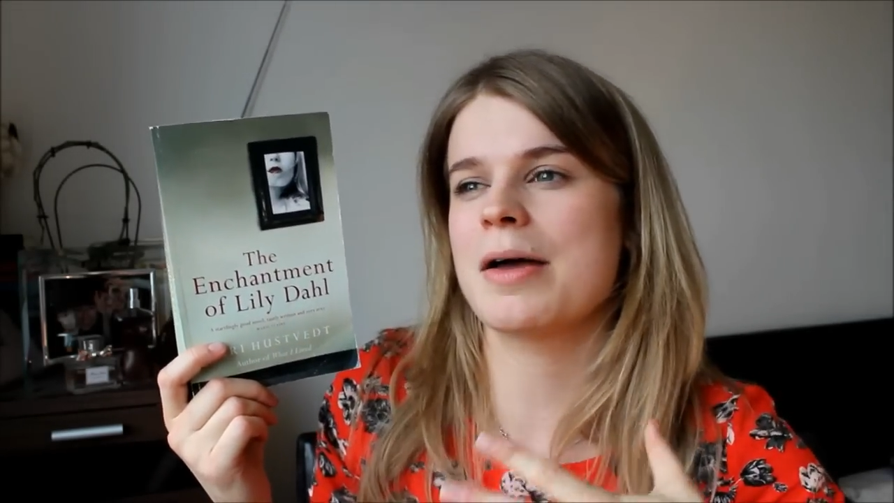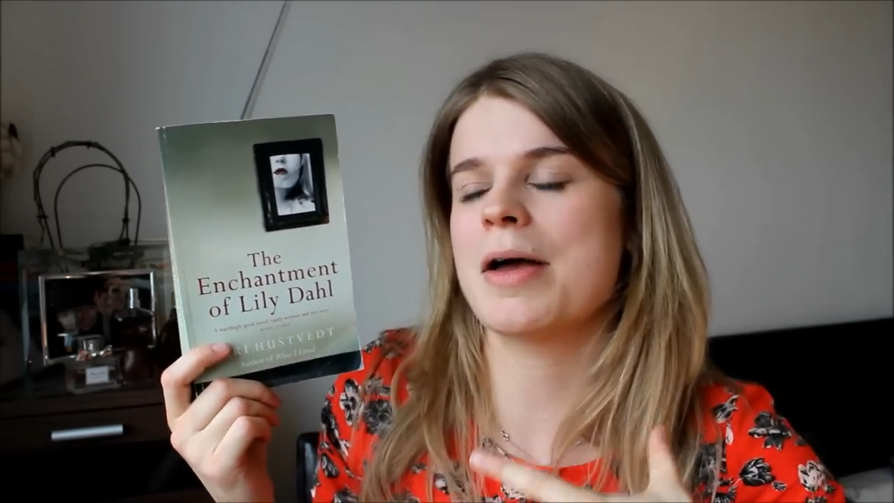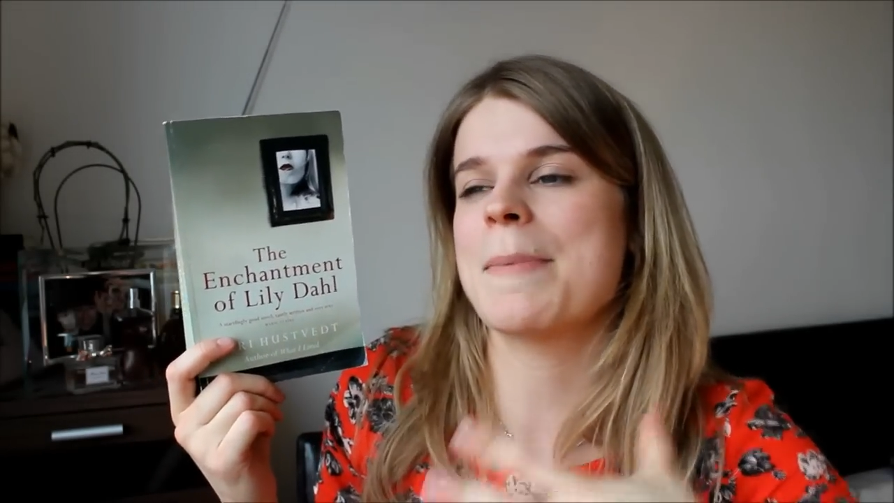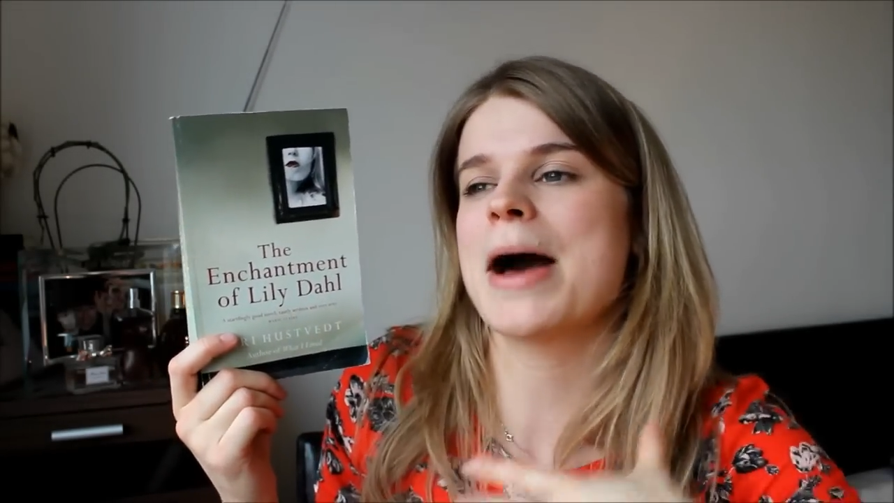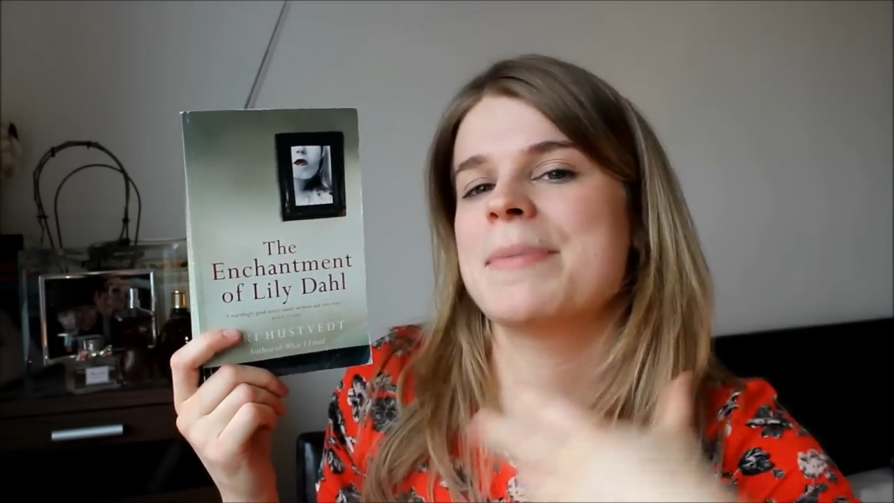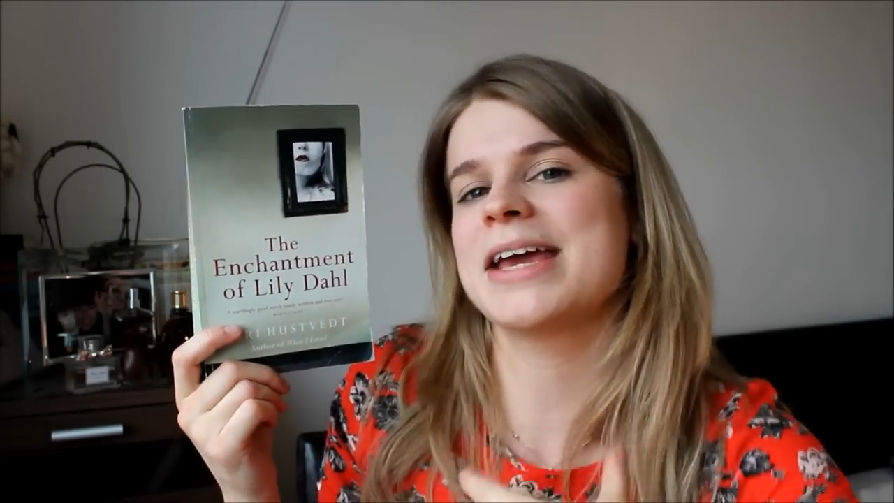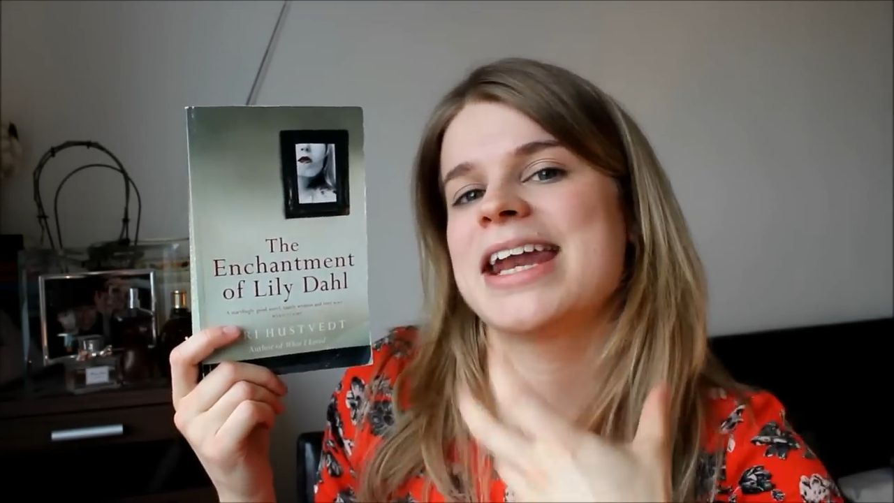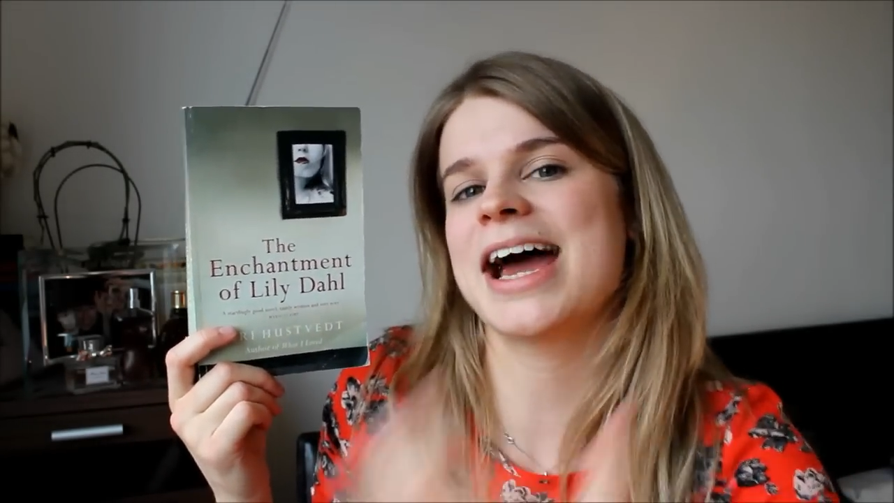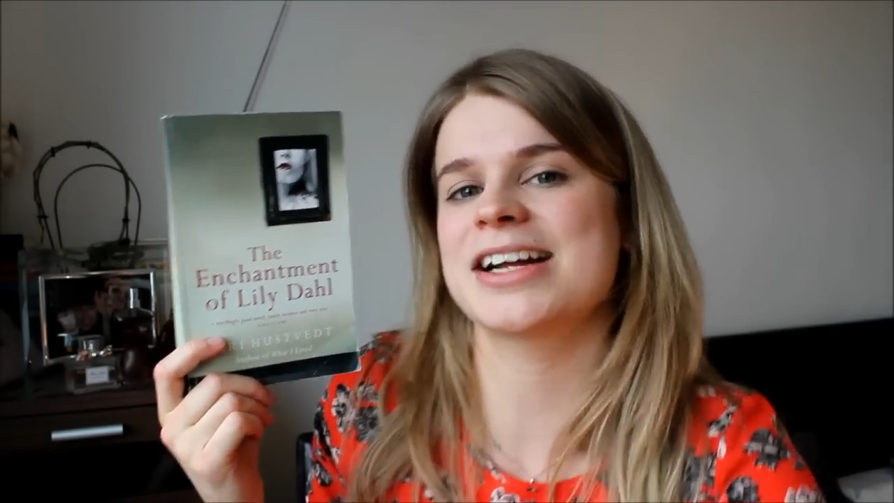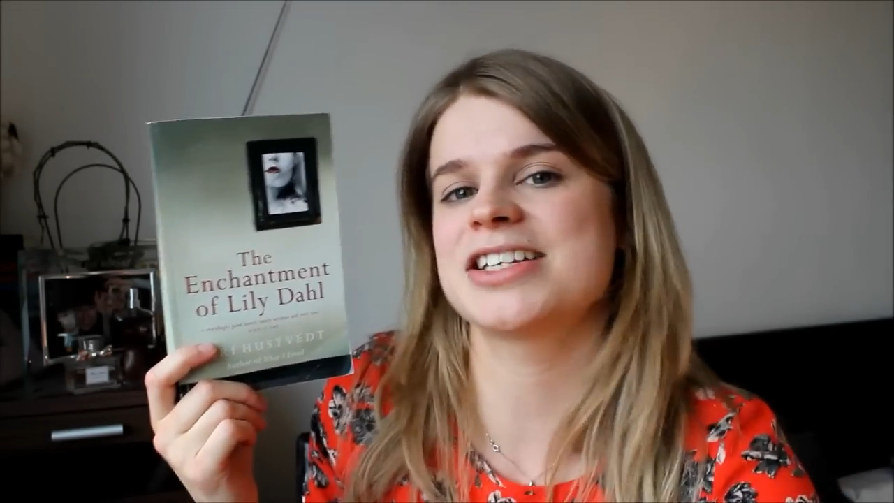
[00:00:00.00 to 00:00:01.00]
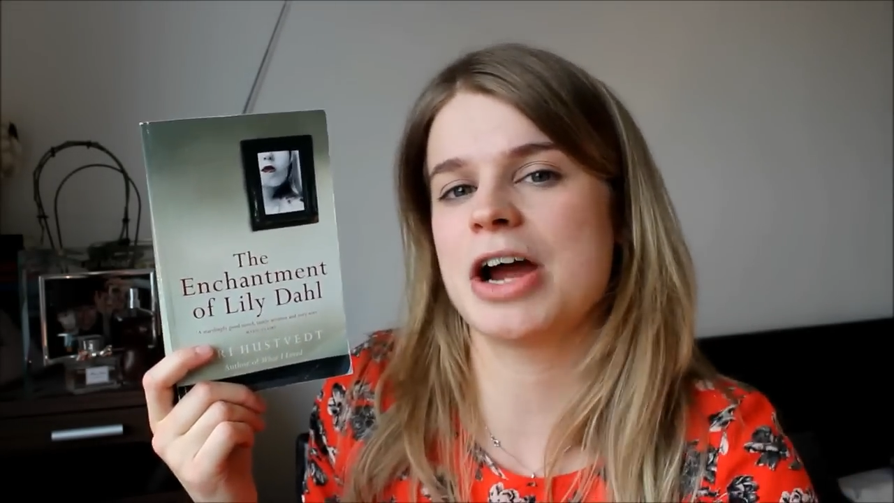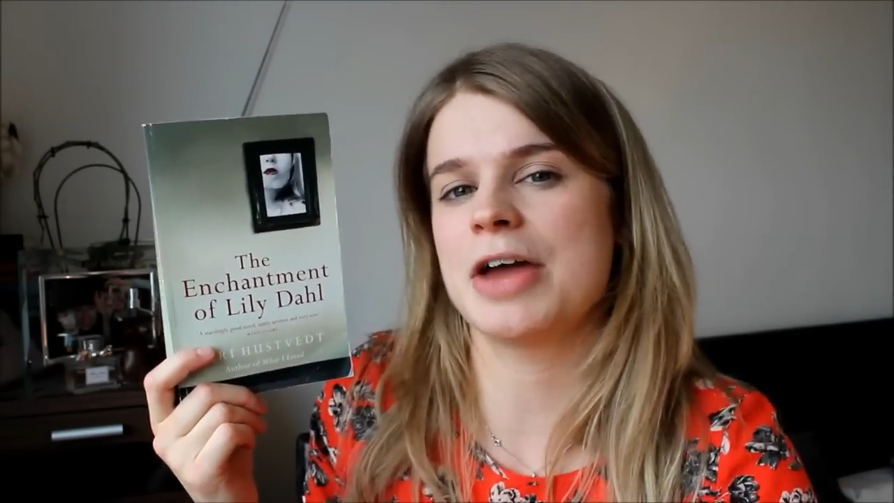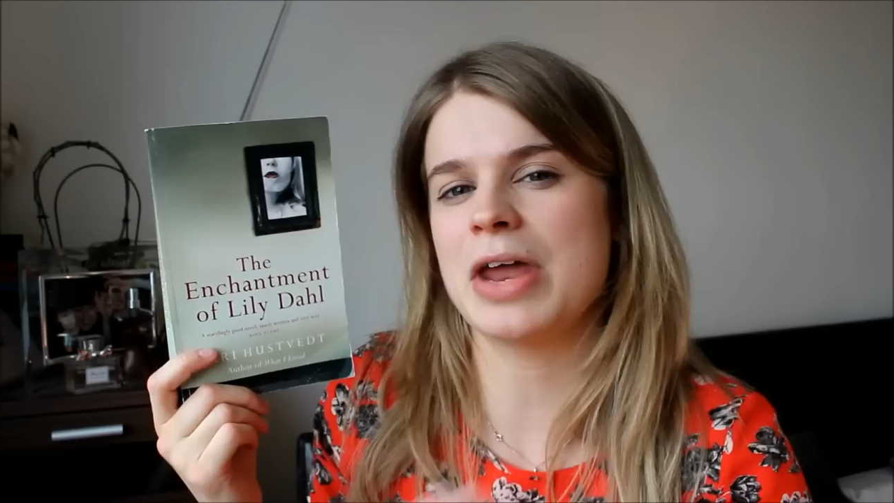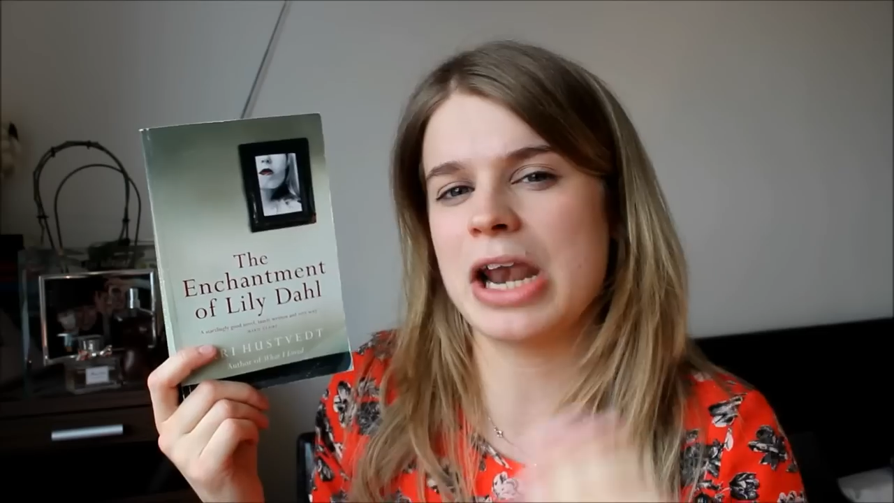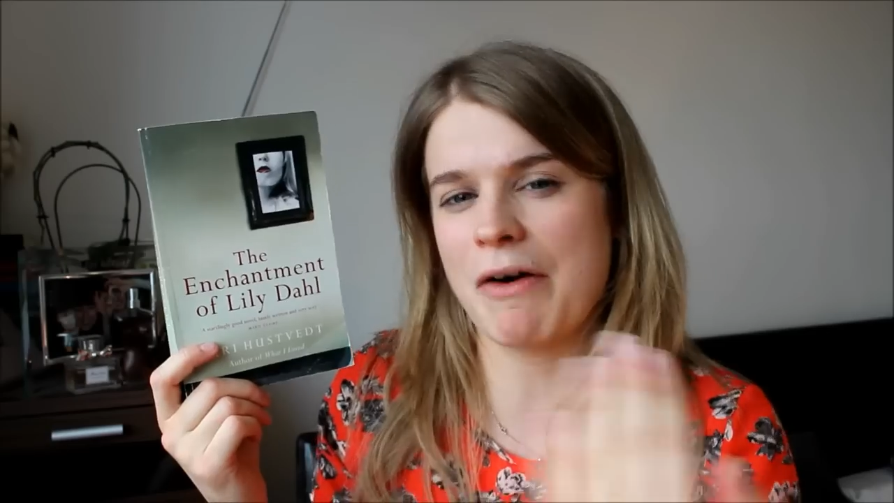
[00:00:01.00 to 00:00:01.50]
about being an actor
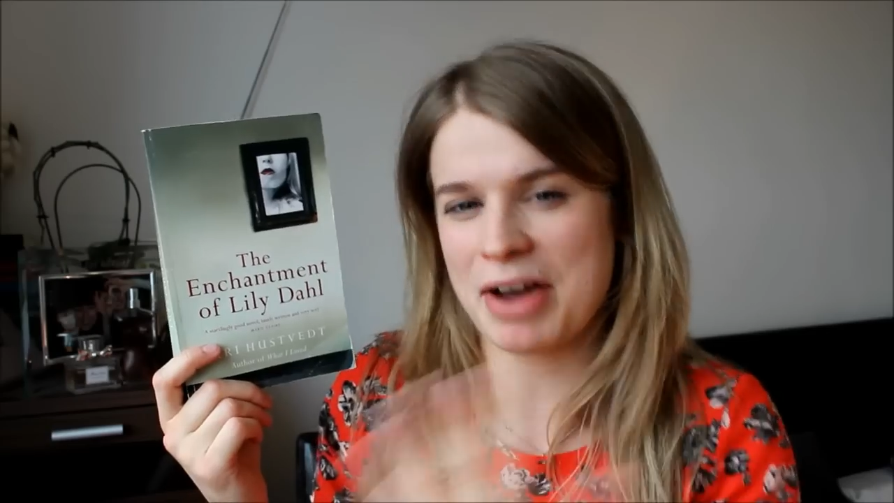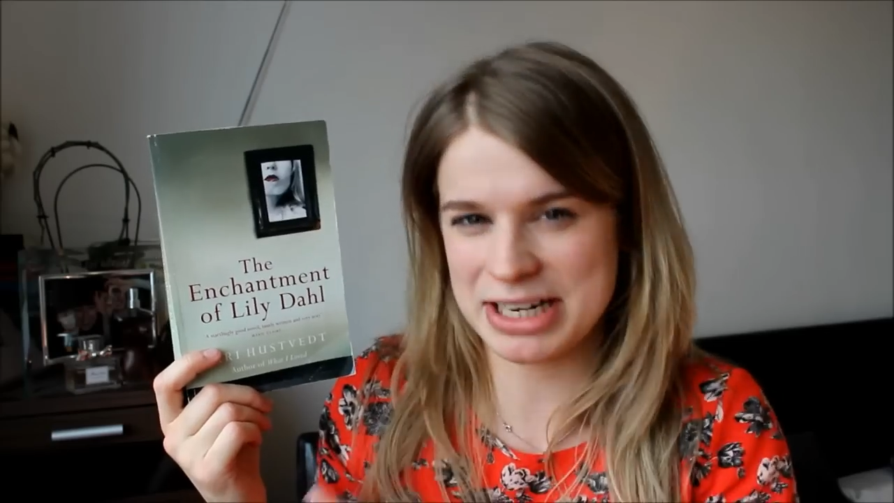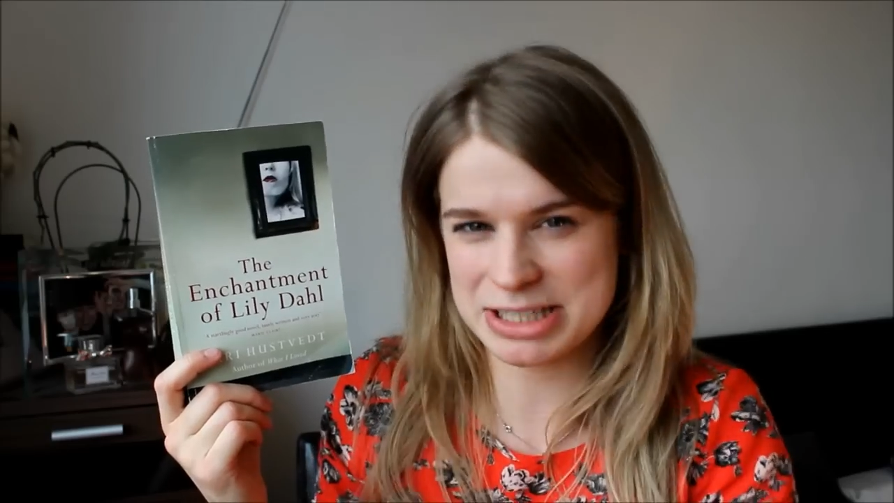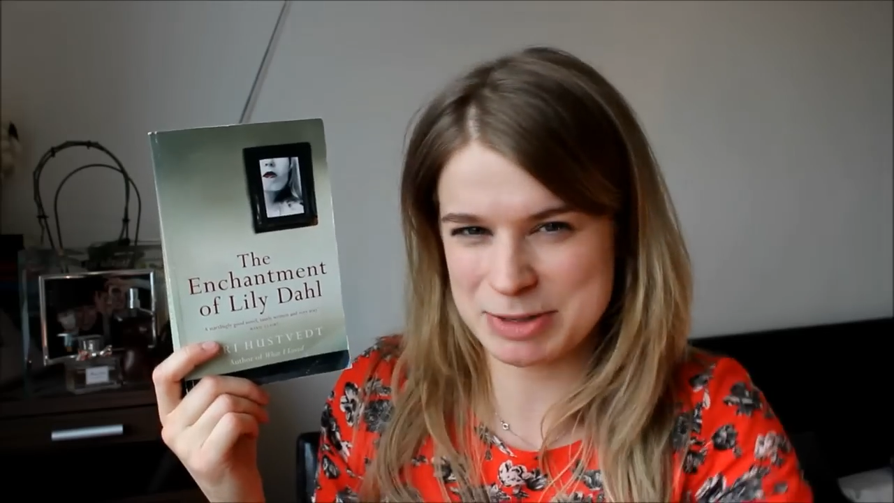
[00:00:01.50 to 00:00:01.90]
and the lines